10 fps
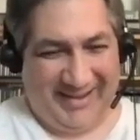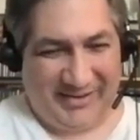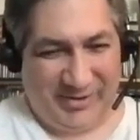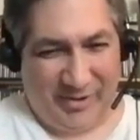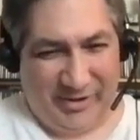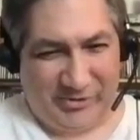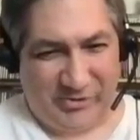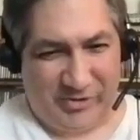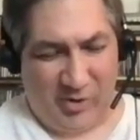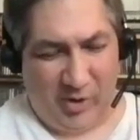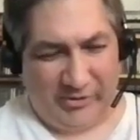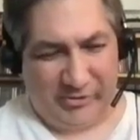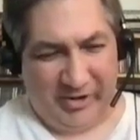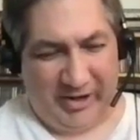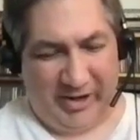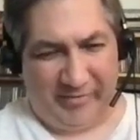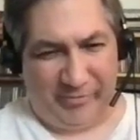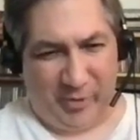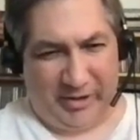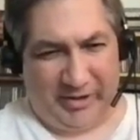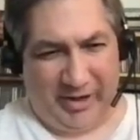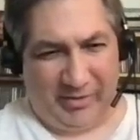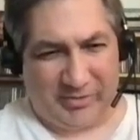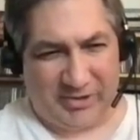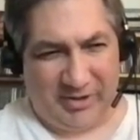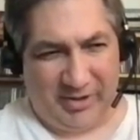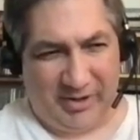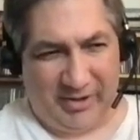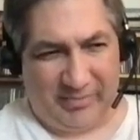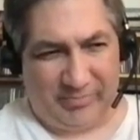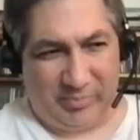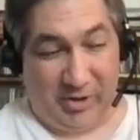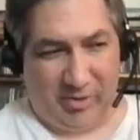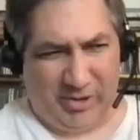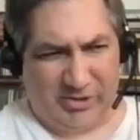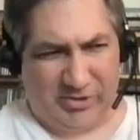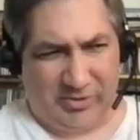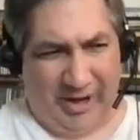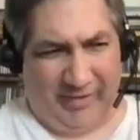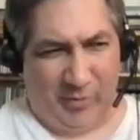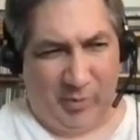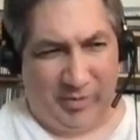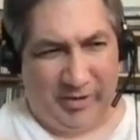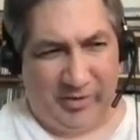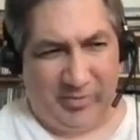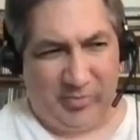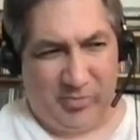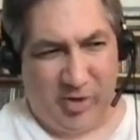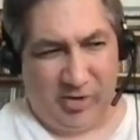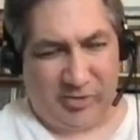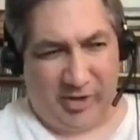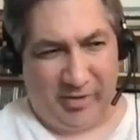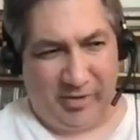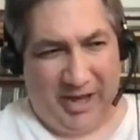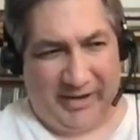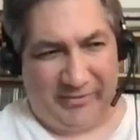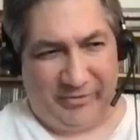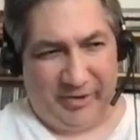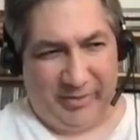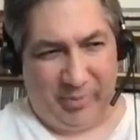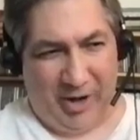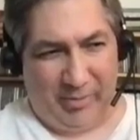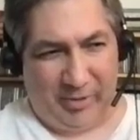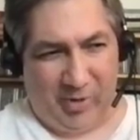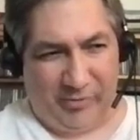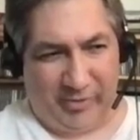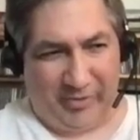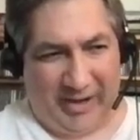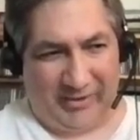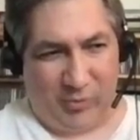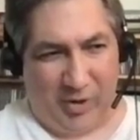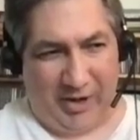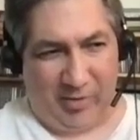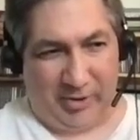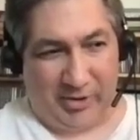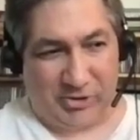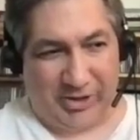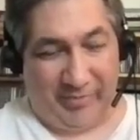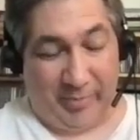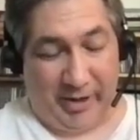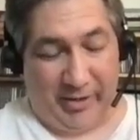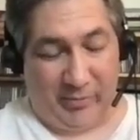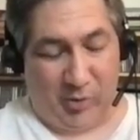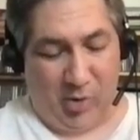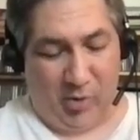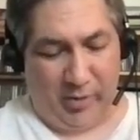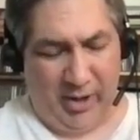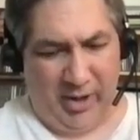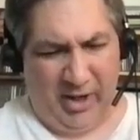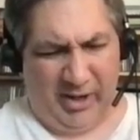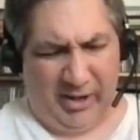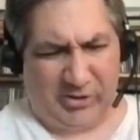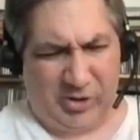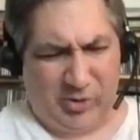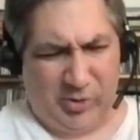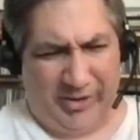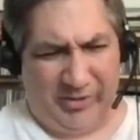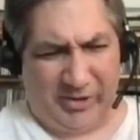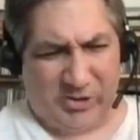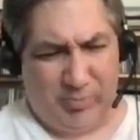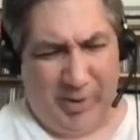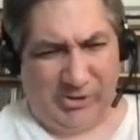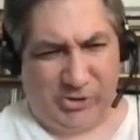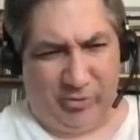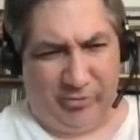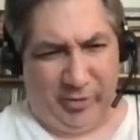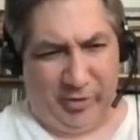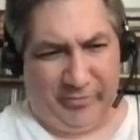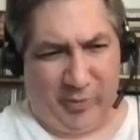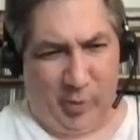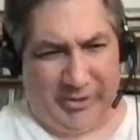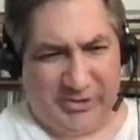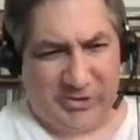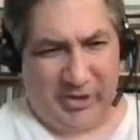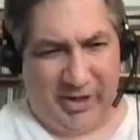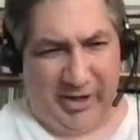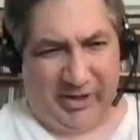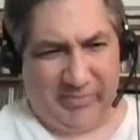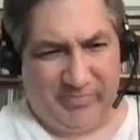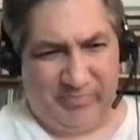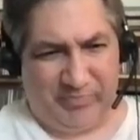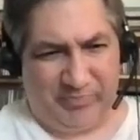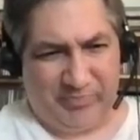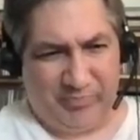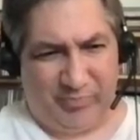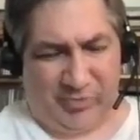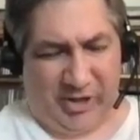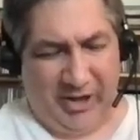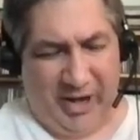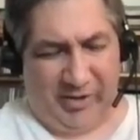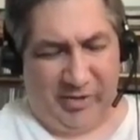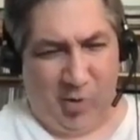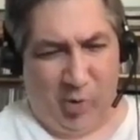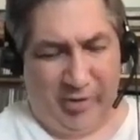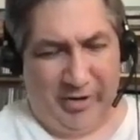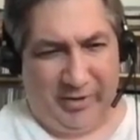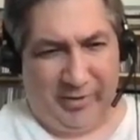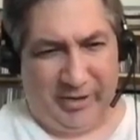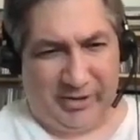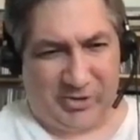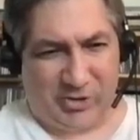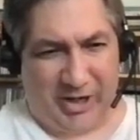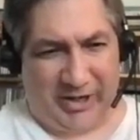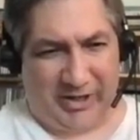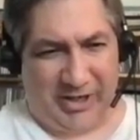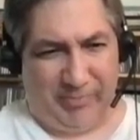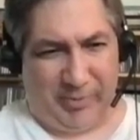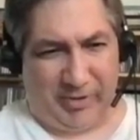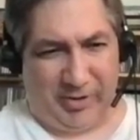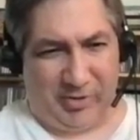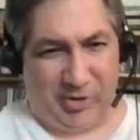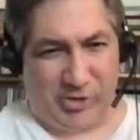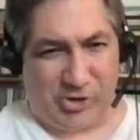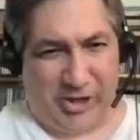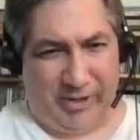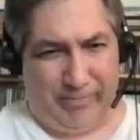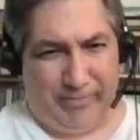so an interesting question I have for you now is, because you haven't really done a lot of singing probably over the last while because you haven't been on the road. Do you do anything special for your voice? Anything out of the ordinary to try to keep it in good shape?